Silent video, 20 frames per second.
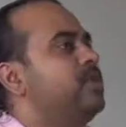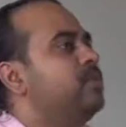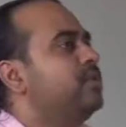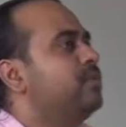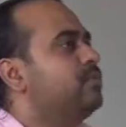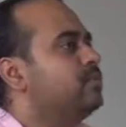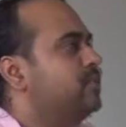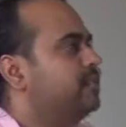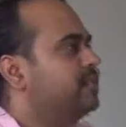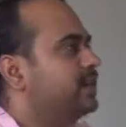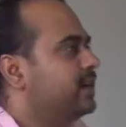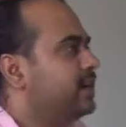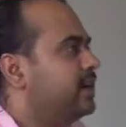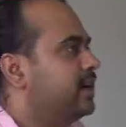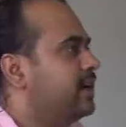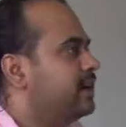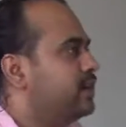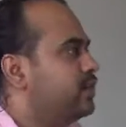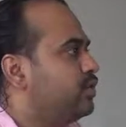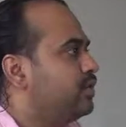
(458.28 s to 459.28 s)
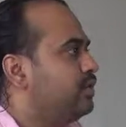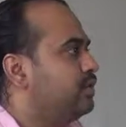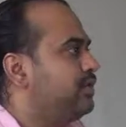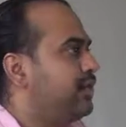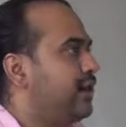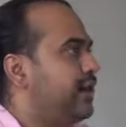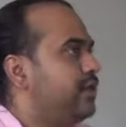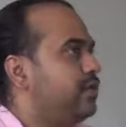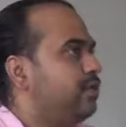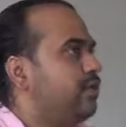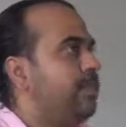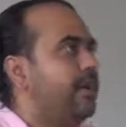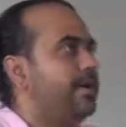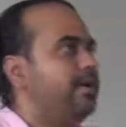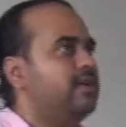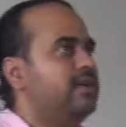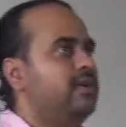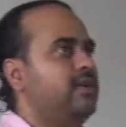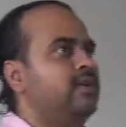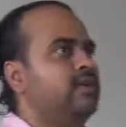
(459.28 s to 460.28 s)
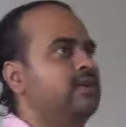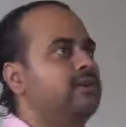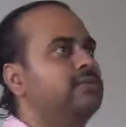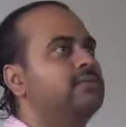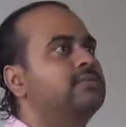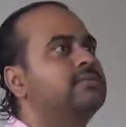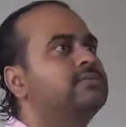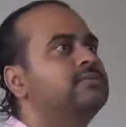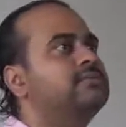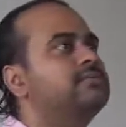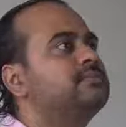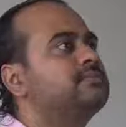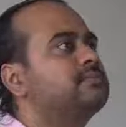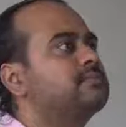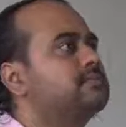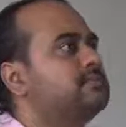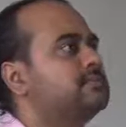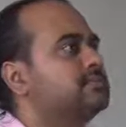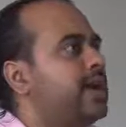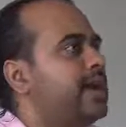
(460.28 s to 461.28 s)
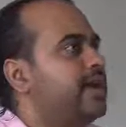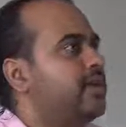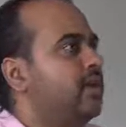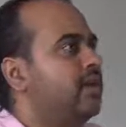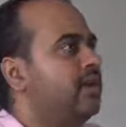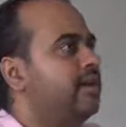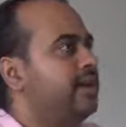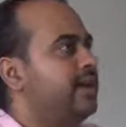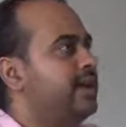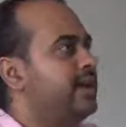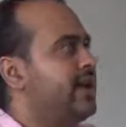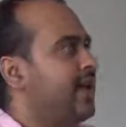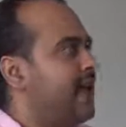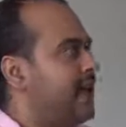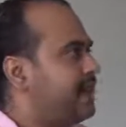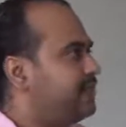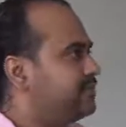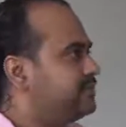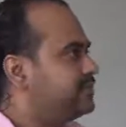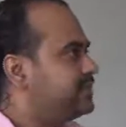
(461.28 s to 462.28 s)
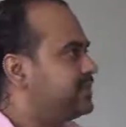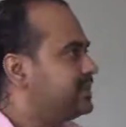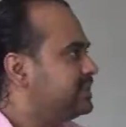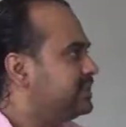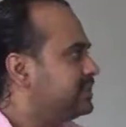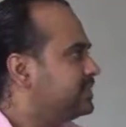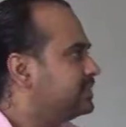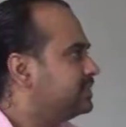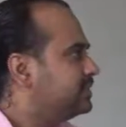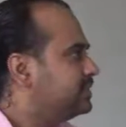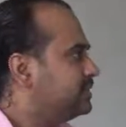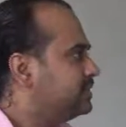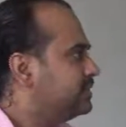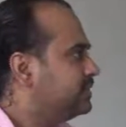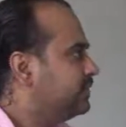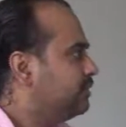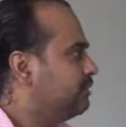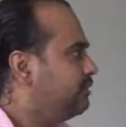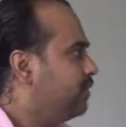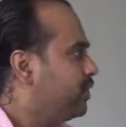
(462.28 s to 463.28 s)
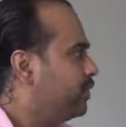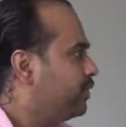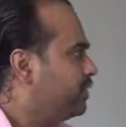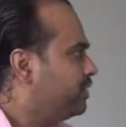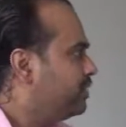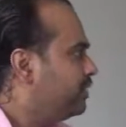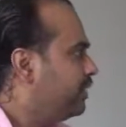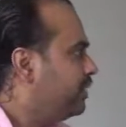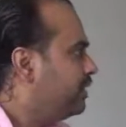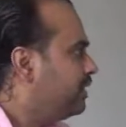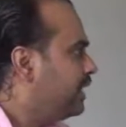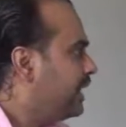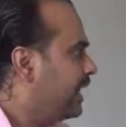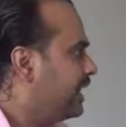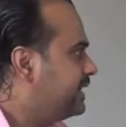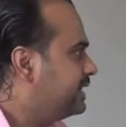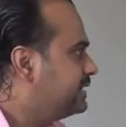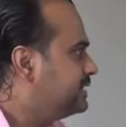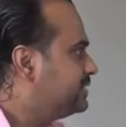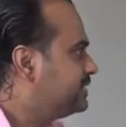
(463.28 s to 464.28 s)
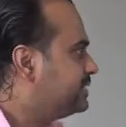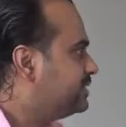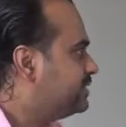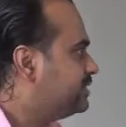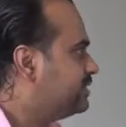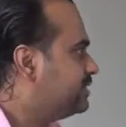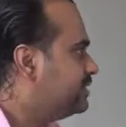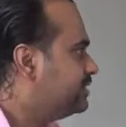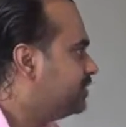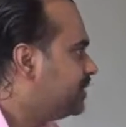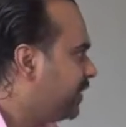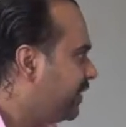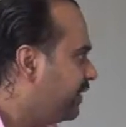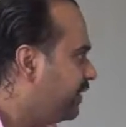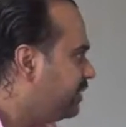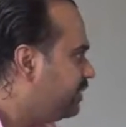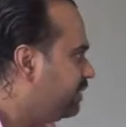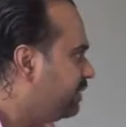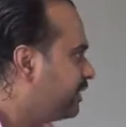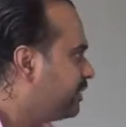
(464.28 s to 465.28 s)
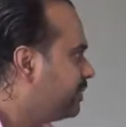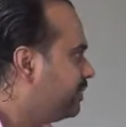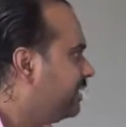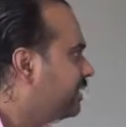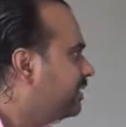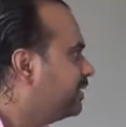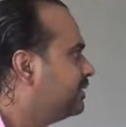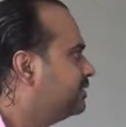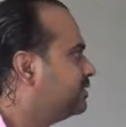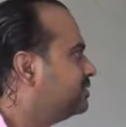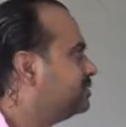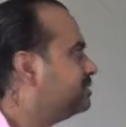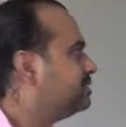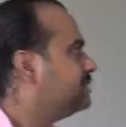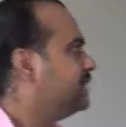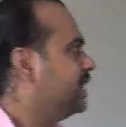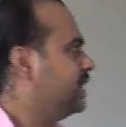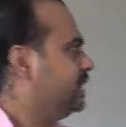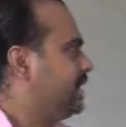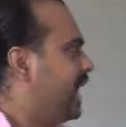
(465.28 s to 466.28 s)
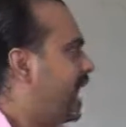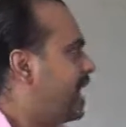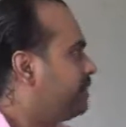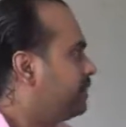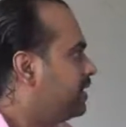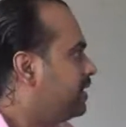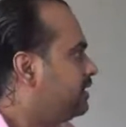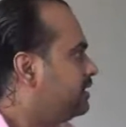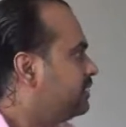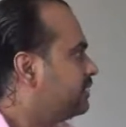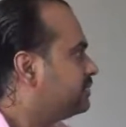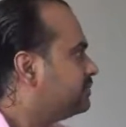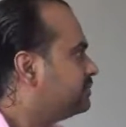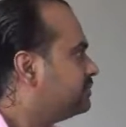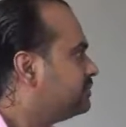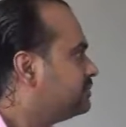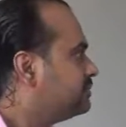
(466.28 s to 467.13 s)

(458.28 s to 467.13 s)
you remove the dirt, you will find, oh my God, I already have such a beautiful, nice jewel with me, a diamond.